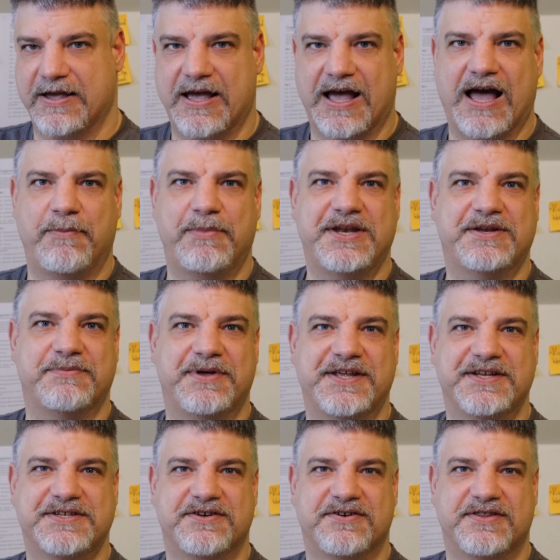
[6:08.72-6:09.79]
How many
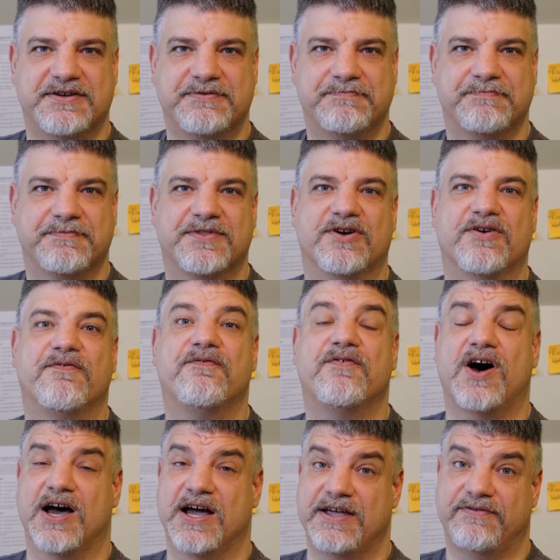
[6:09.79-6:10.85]
domains are there? There are
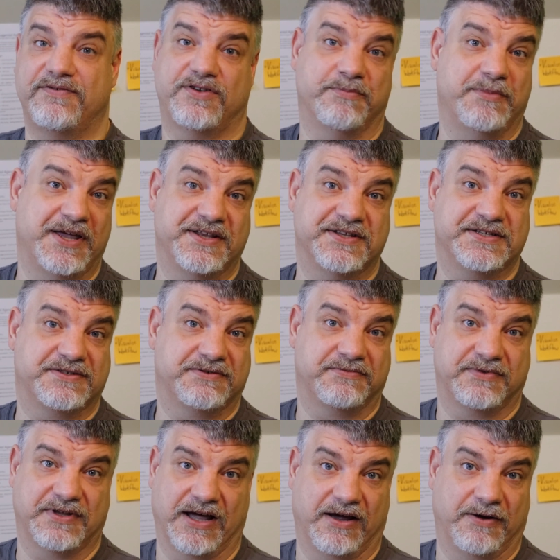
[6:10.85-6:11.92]
5 domains
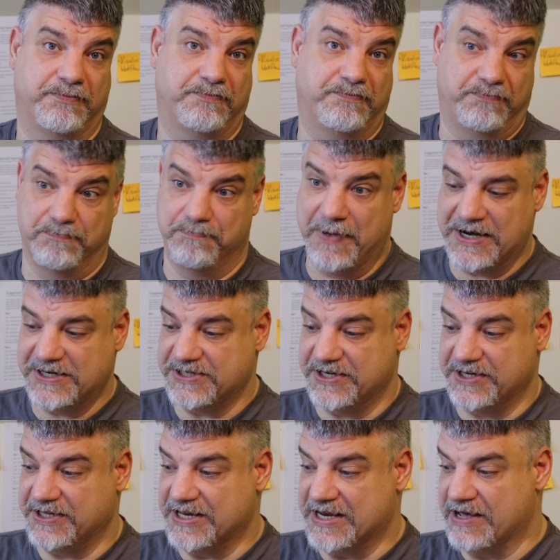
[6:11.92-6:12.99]
that are mentioned
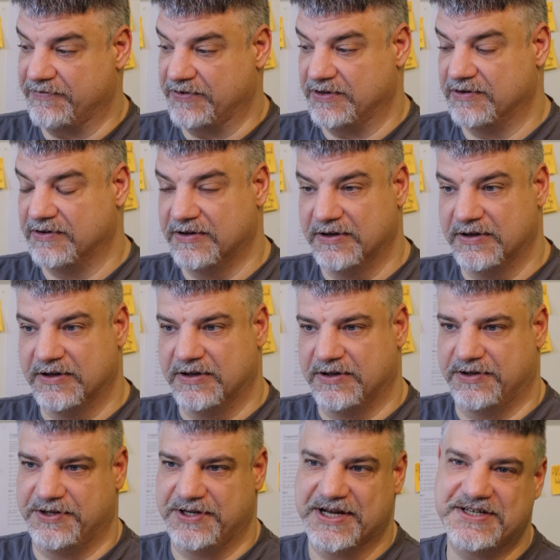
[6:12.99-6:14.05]
in Kinev.
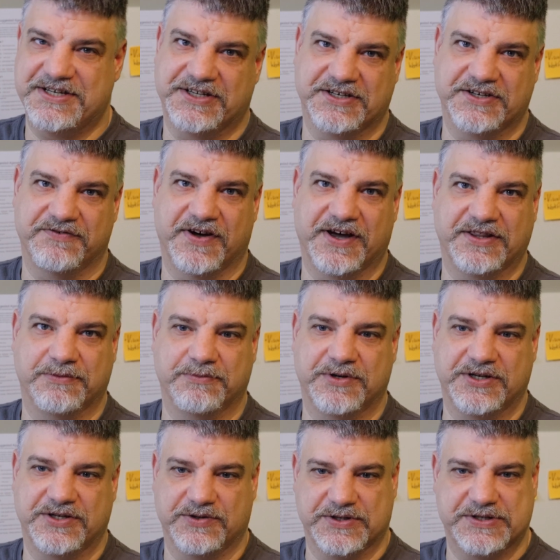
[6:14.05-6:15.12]
Yes, you can divide them
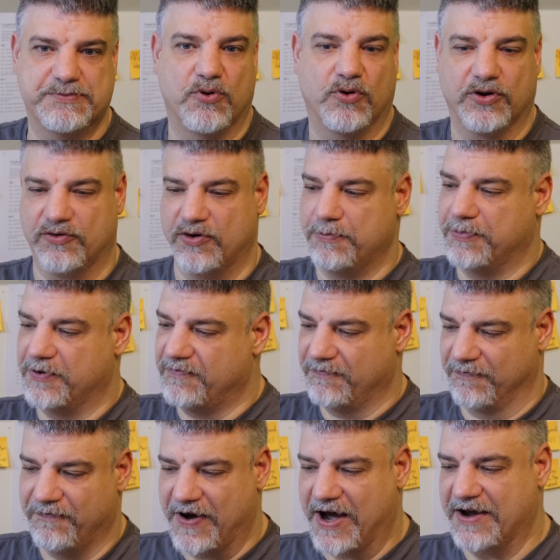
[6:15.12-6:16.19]
into a smaller group, but
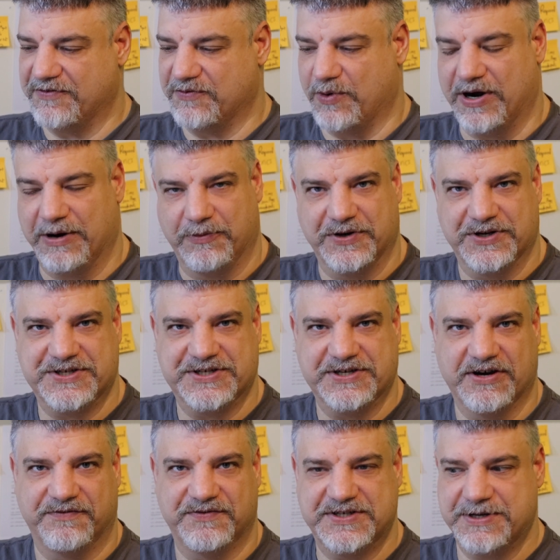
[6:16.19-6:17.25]
5 is where I'm going to
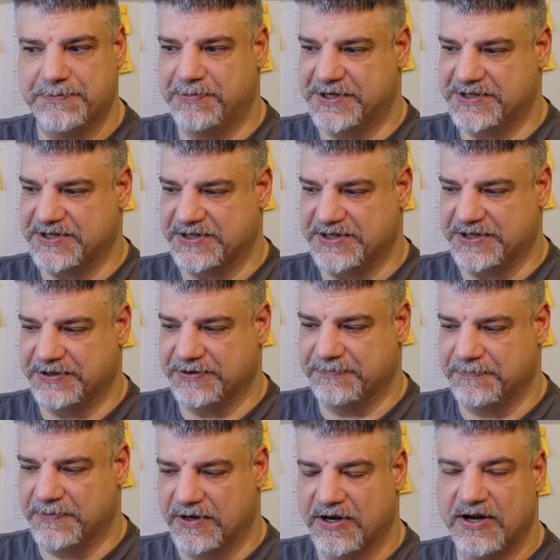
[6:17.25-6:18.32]
start for simplicity.
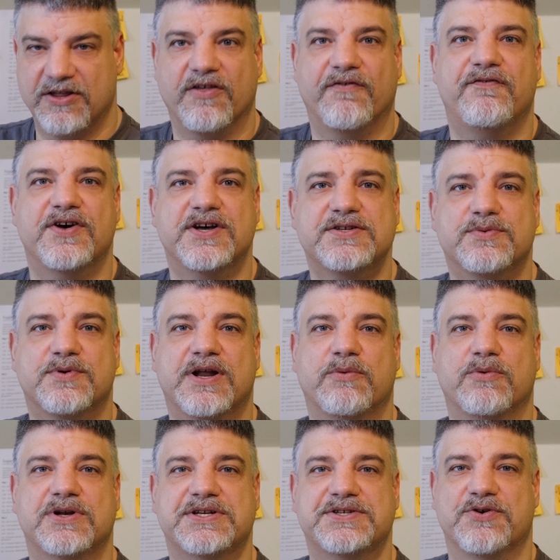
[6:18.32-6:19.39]
The first one I
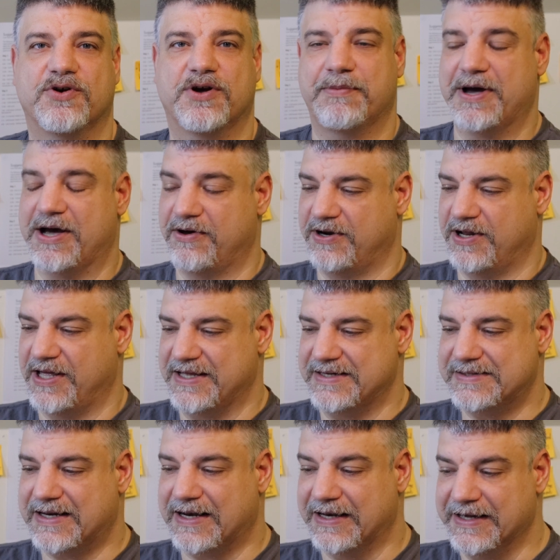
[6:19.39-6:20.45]
want to talk about
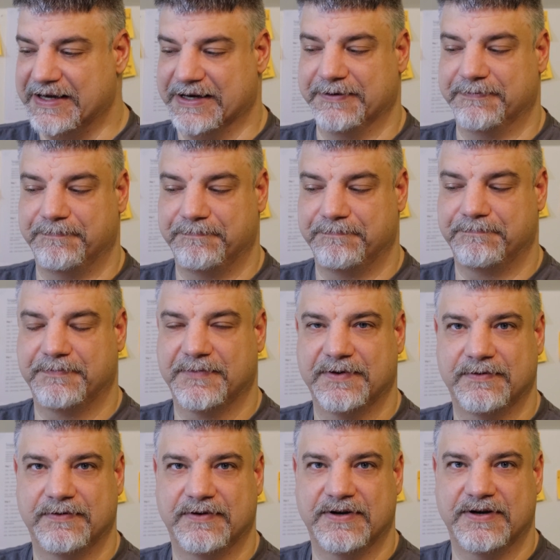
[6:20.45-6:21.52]
is clear.
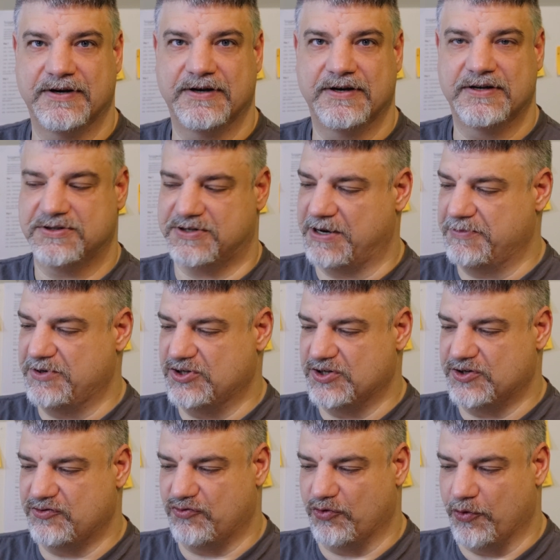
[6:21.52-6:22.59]
So let me
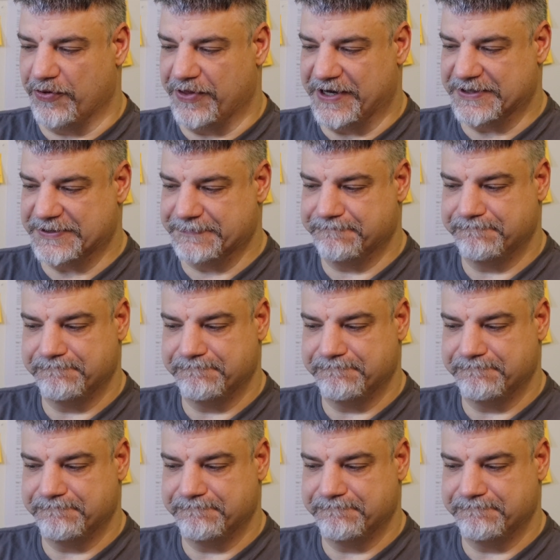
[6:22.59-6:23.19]
just draw that.